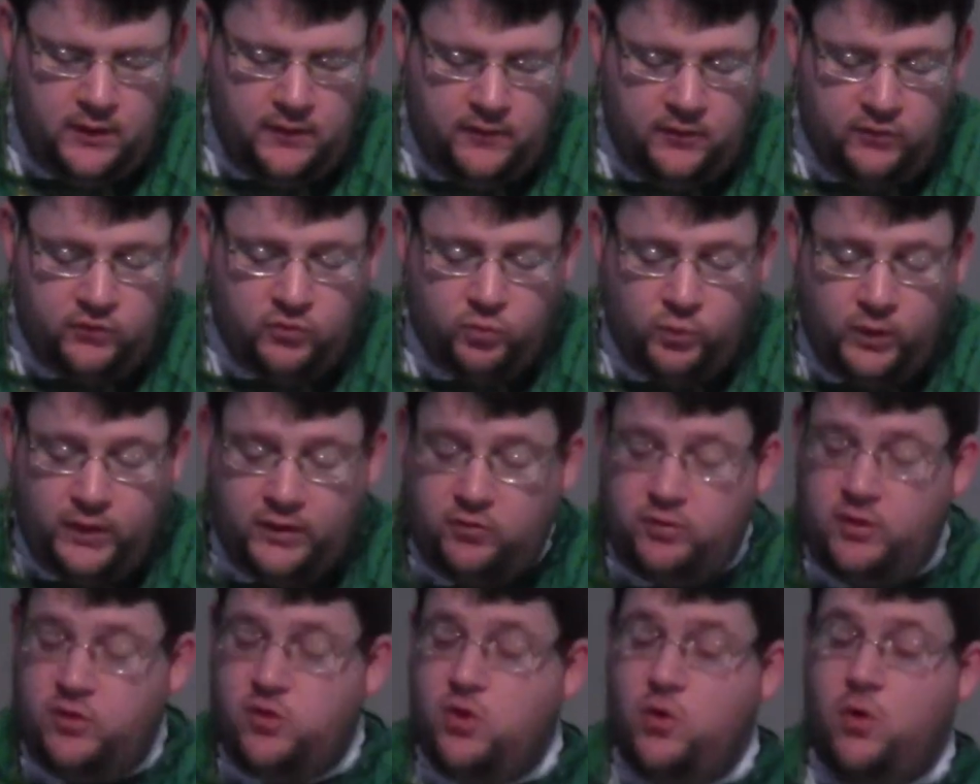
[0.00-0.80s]
This is what we
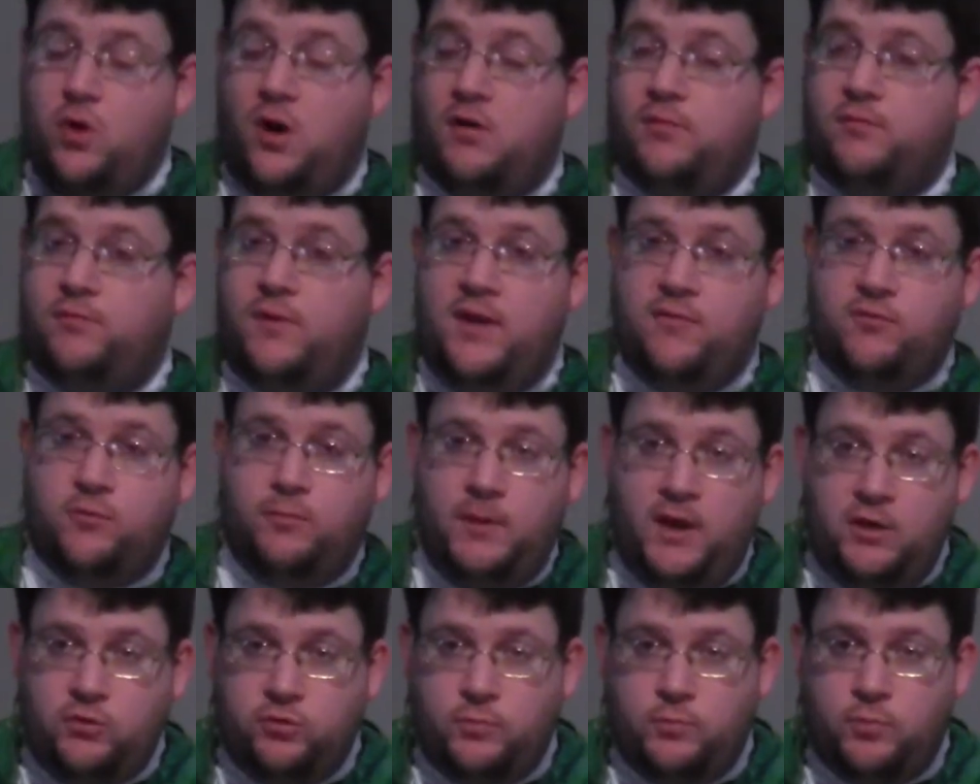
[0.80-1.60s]
continue to do in our faith
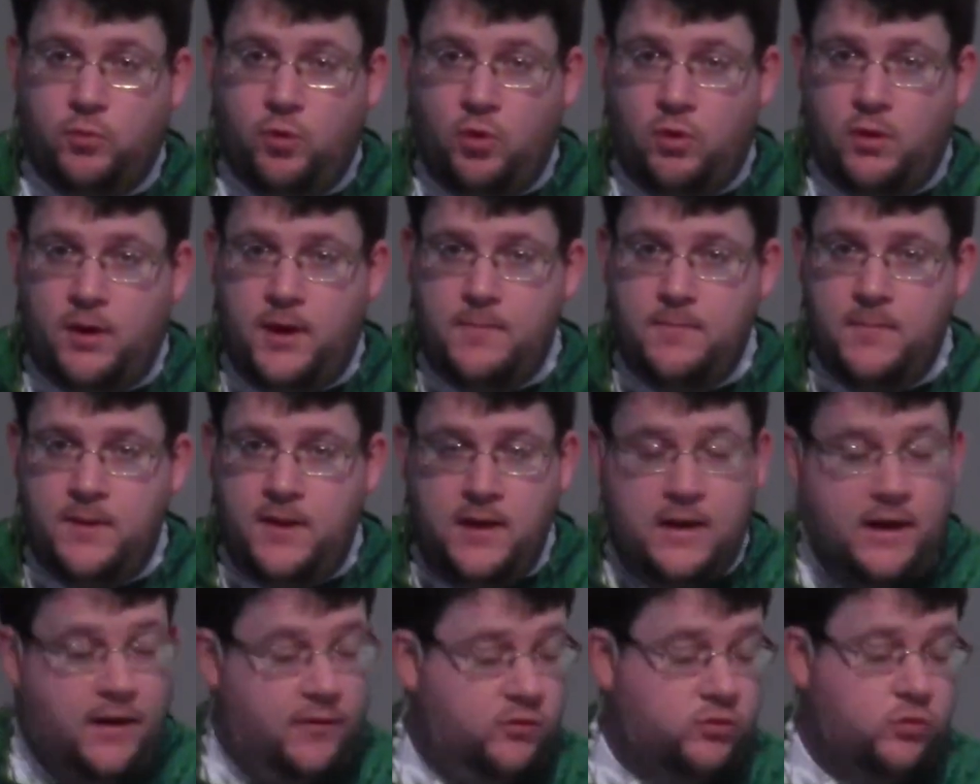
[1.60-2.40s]
formation program.
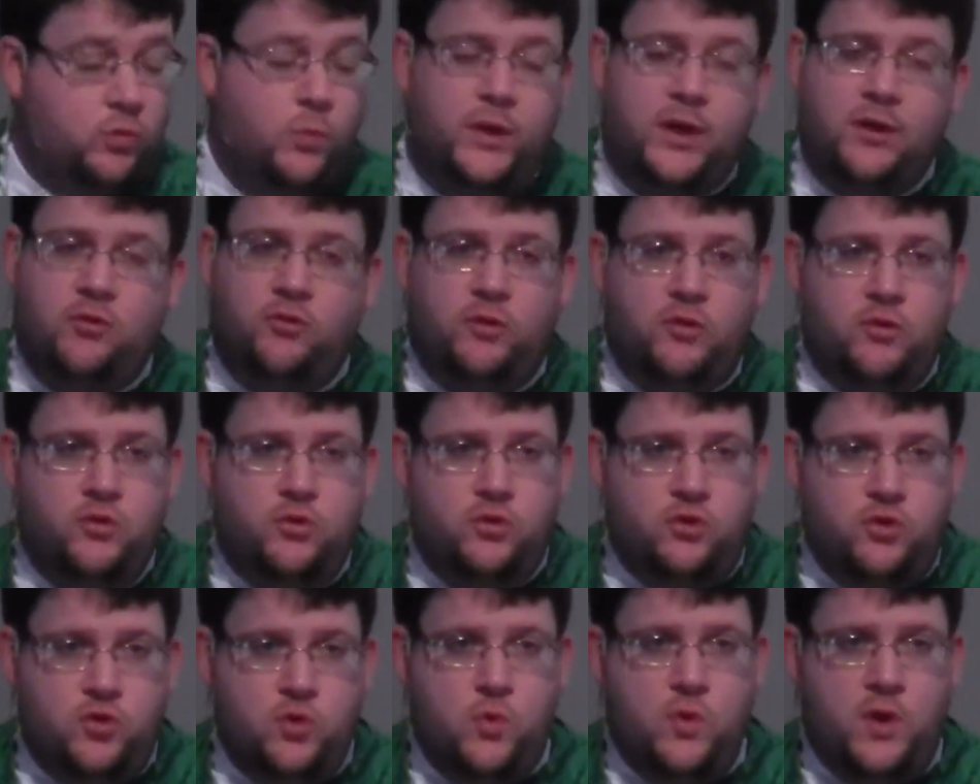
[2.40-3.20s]
This is what we continue
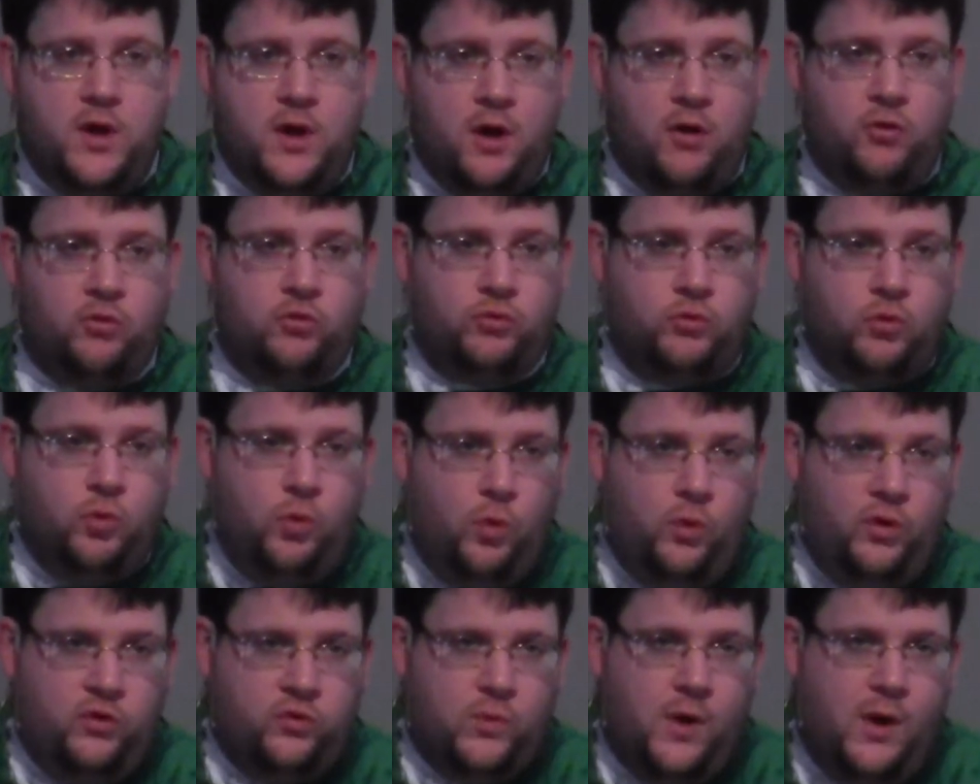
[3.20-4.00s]
to do in our
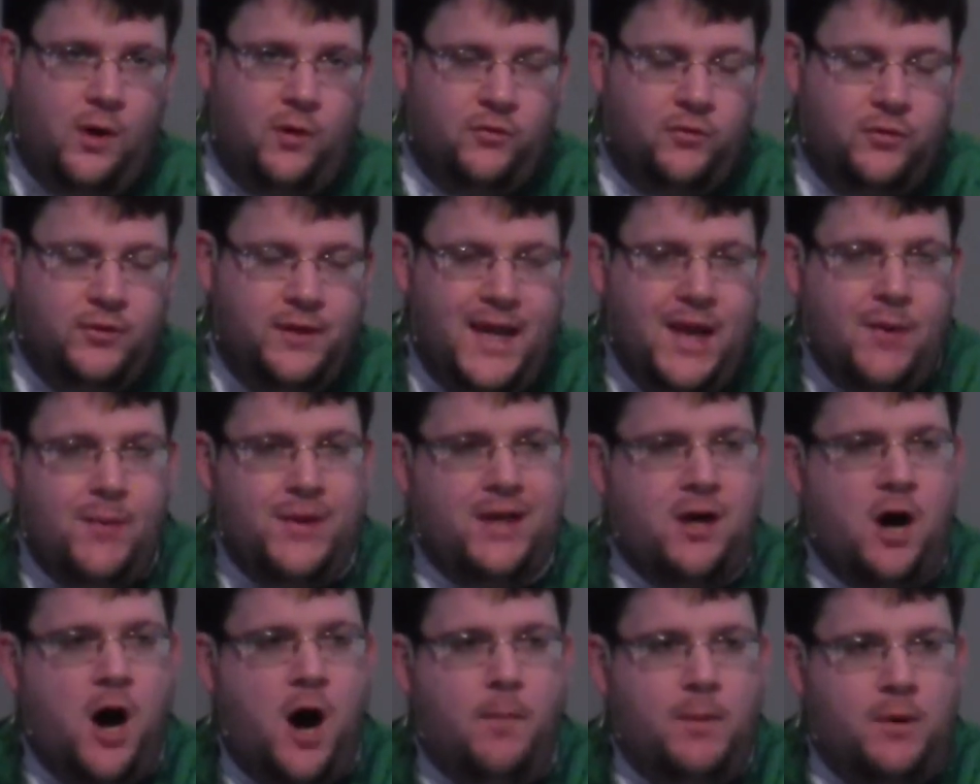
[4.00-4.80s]
school as well. And today
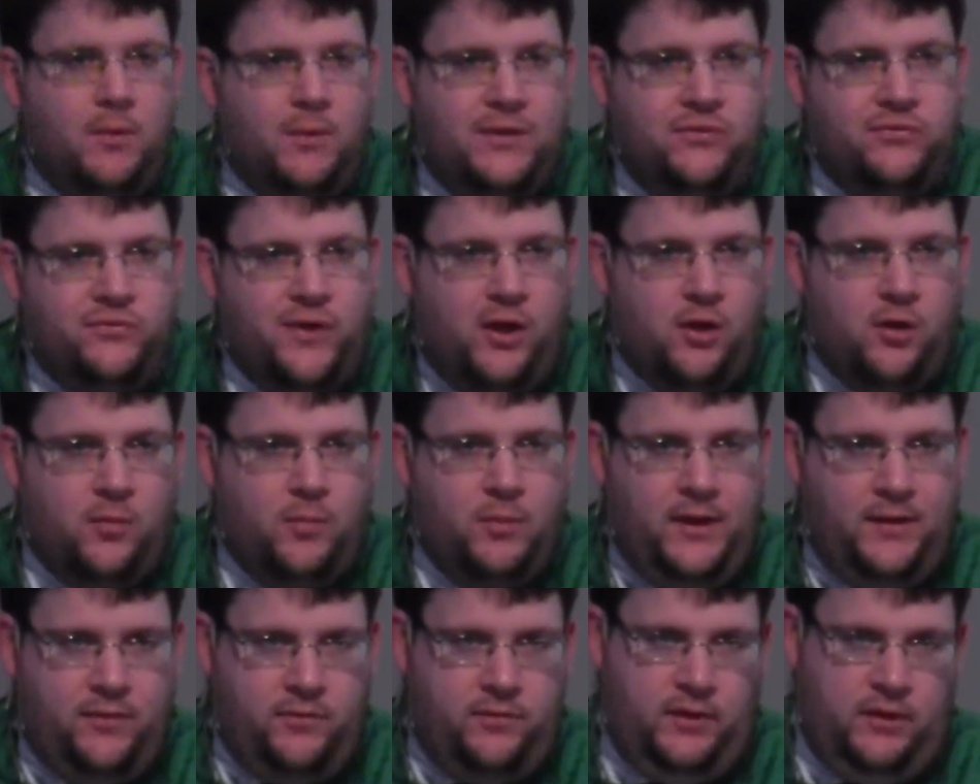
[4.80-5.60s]
we come and we
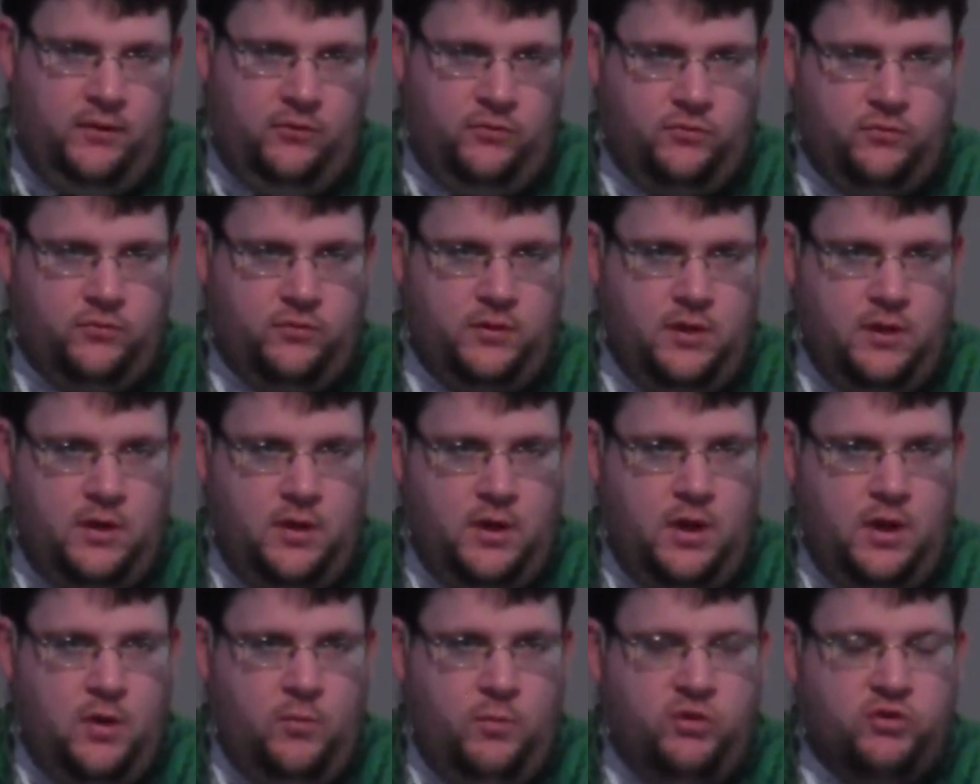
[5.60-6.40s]
celebrate these.
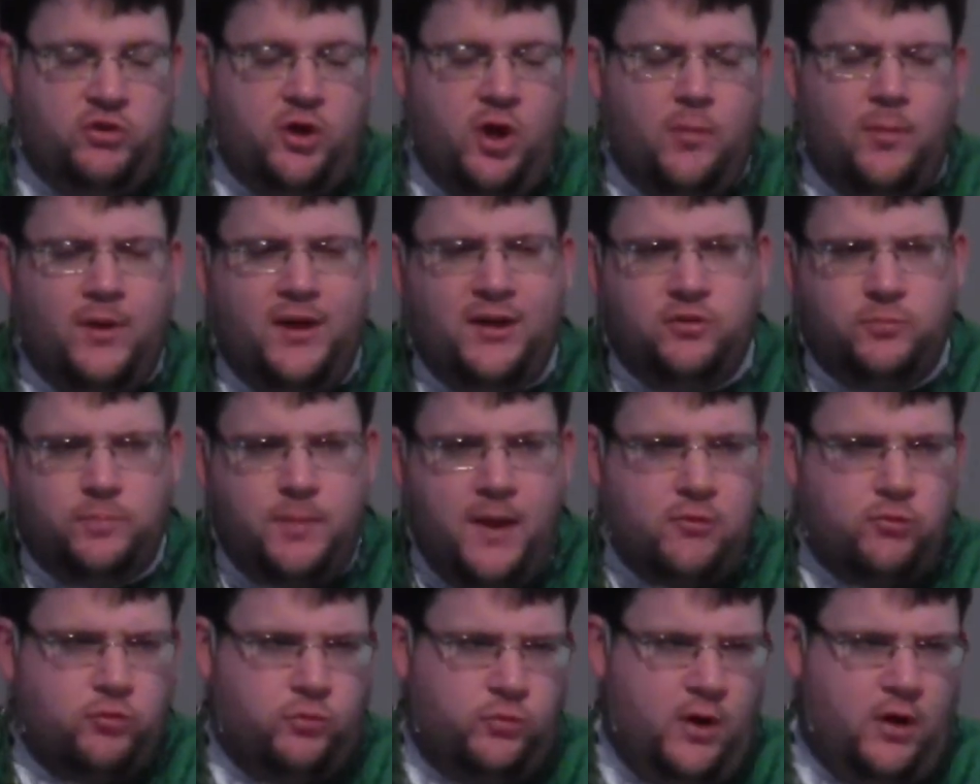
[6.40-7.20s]
We celebrate
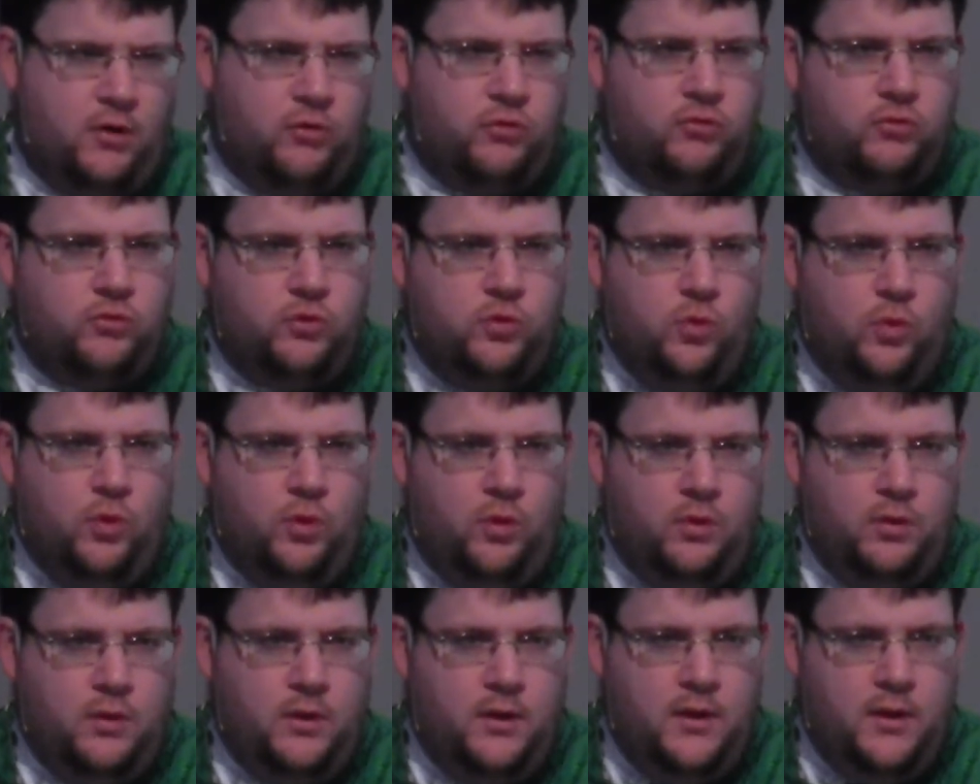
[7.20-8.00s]
especially our
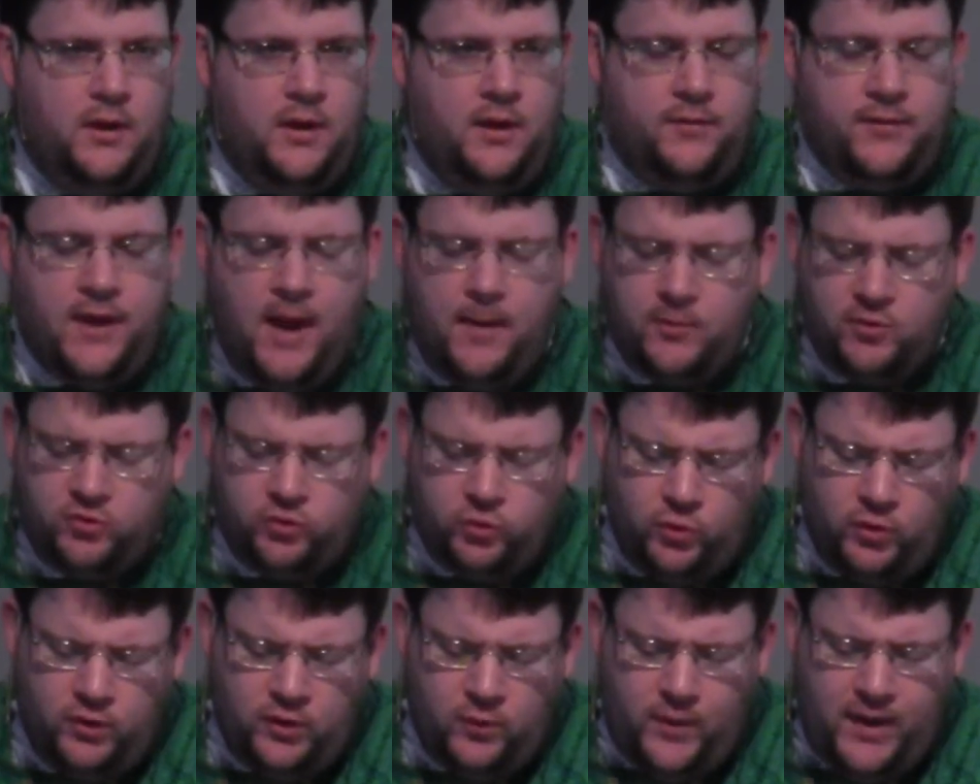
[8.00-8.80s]
school, the
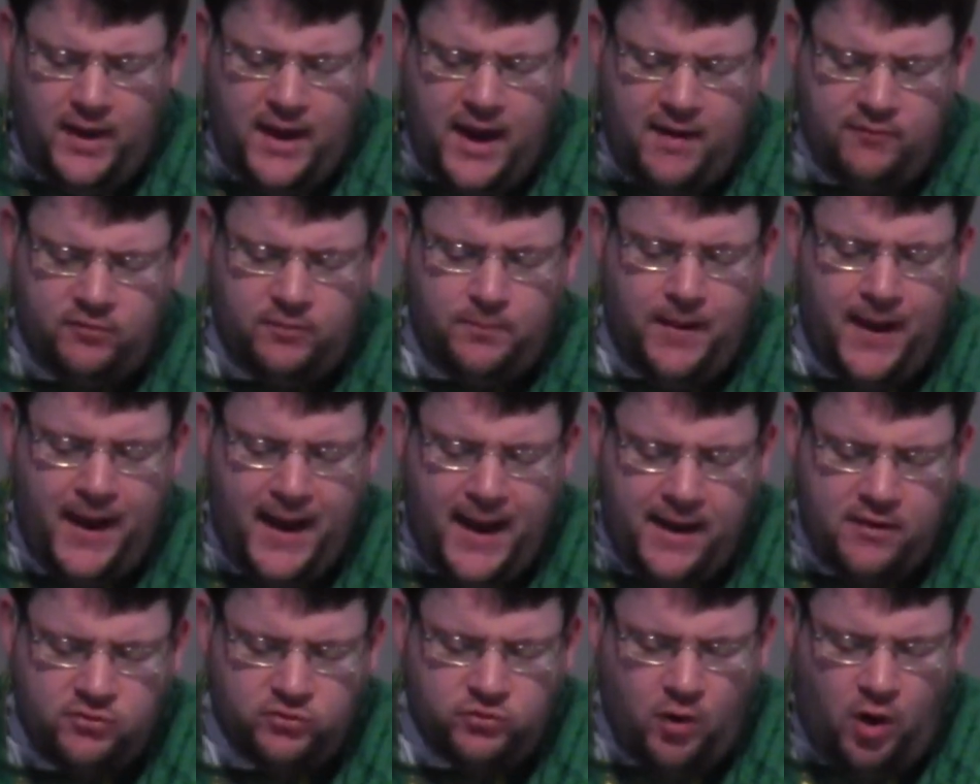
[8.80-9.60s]
opportunity that we have to
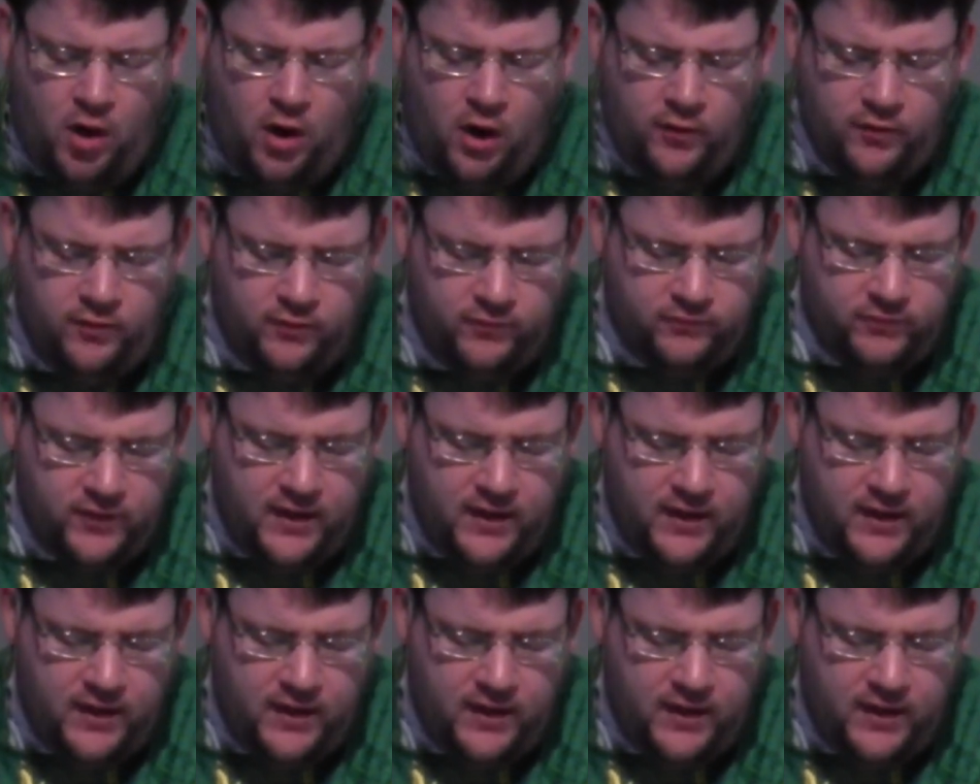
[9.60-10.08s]
pass on the